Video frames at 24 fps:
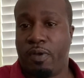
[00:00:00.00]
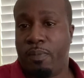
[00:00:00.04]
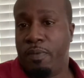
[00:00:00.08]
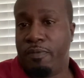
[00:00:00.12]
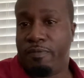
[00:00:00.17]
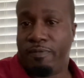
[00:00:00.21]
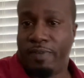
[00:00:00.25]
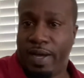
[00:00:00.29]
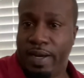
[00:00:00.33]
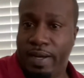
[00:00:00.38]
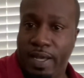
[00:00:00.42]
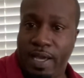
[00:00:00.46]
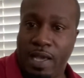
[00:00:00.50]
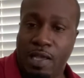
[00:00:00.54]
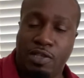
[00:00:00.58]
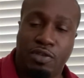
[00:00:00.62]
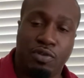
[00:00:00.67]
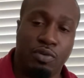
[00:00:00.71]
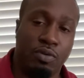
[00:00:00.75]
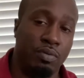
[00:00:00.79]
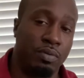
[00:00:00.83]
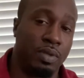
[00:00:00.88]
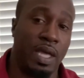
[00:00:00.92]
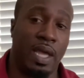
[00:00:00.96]

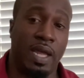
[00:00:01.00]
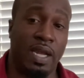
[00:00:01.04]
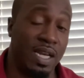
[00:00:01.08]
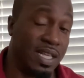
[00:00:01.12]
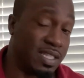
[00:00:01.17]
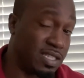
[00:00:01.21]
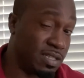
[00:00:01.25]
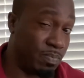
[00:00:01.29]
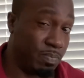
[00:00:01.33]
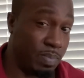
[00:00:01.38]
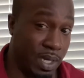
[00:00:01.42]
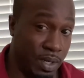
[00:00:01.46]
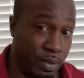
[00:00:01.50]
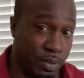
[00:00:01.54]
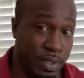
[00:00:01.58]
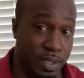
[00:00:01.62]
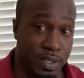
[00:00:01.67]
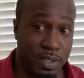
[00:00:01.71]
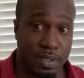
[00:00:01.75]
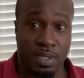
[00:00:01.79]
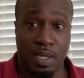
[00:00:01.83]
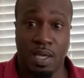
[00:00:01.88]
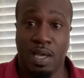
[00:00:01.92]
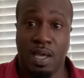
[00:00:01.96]
financial thing. That's a
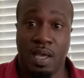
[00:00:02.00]
bonus.